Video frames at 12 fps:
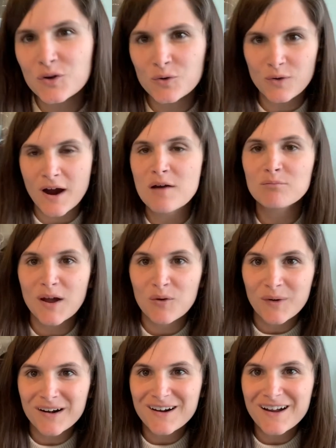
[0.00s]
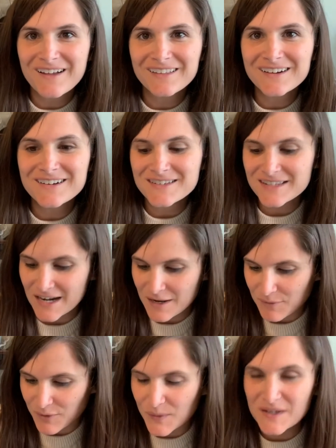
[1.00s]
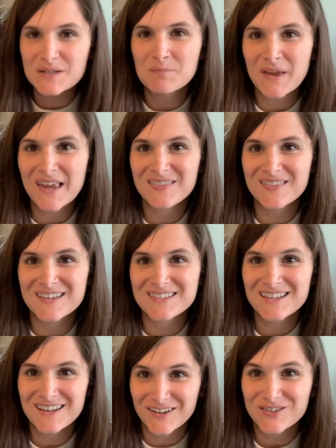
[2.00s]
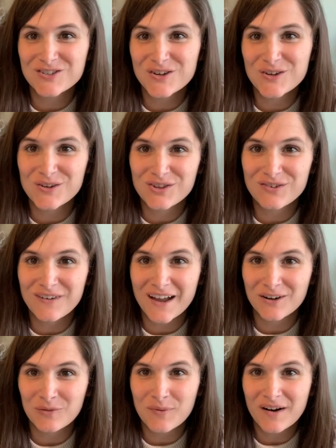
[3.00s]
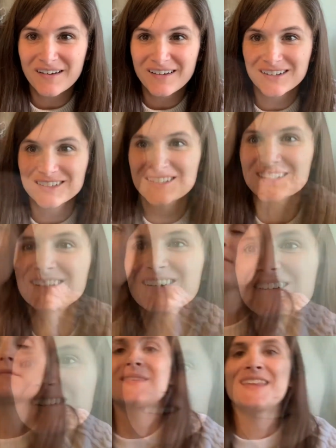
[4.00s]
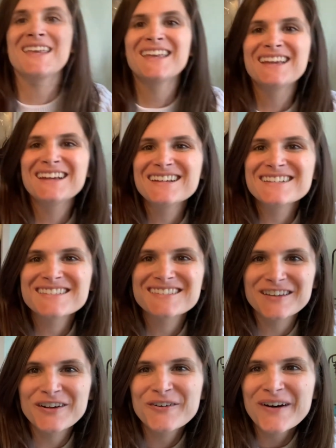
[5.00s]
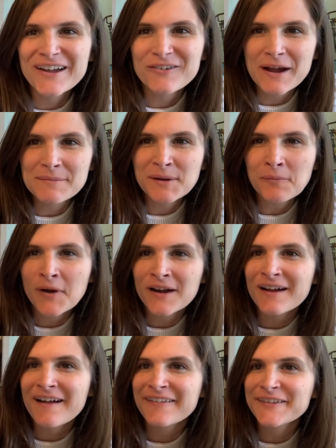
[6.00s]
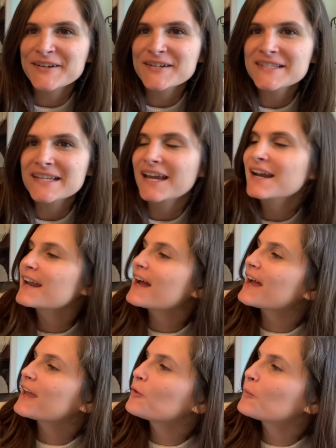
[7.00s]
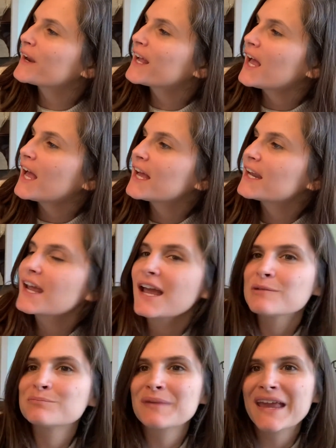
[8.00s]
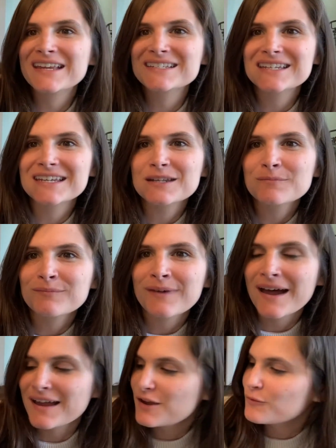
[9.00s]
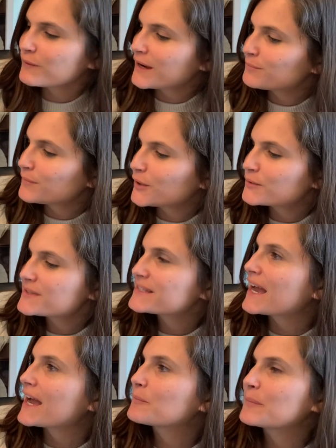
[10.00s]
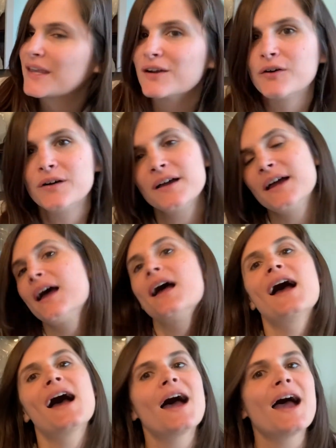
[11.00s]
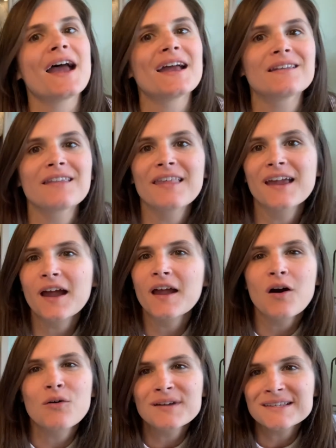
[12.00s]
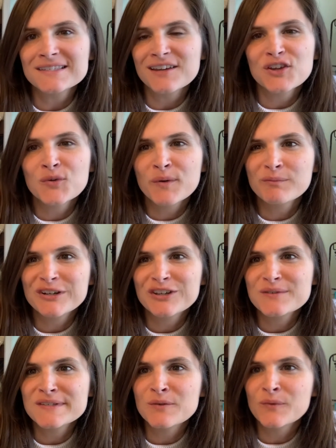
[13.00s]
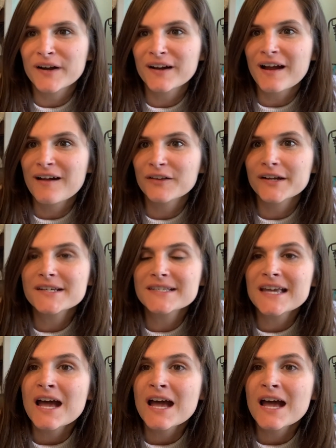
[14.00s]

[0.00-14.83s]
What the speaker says: grab my watercolors and I'm going to paint this and I'll show you the final product. So I grabbed my watercolors and I went ahead and painted my rainbow stag beetle. And like I always tell you when we're using watercolors,